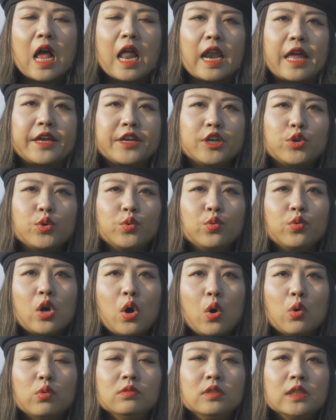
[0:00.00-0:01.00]
like
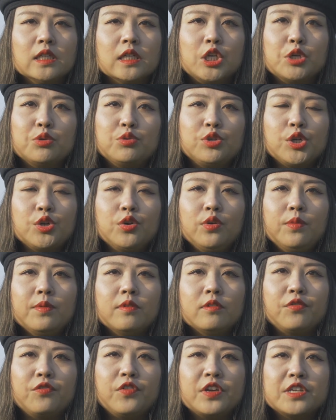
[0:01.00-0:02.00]
Google, YouTube,
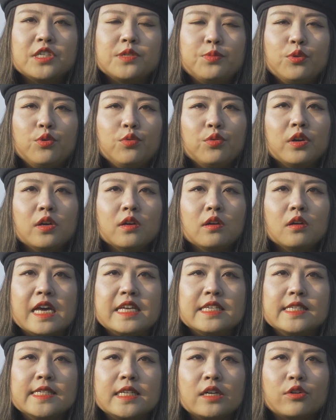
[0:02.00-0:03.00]
Facebook,
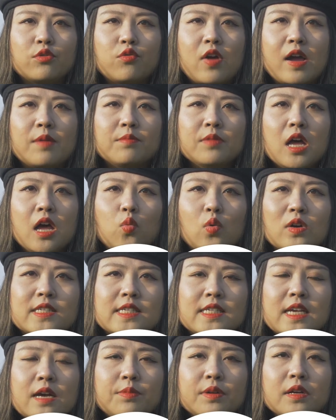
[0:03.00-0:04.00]
Instagram,
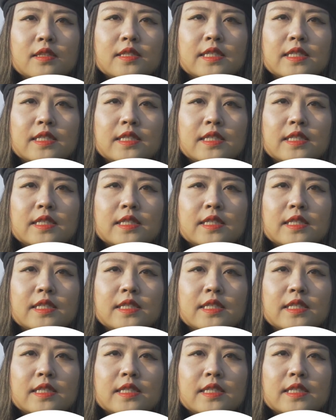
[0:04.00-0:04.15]
WhatsApp,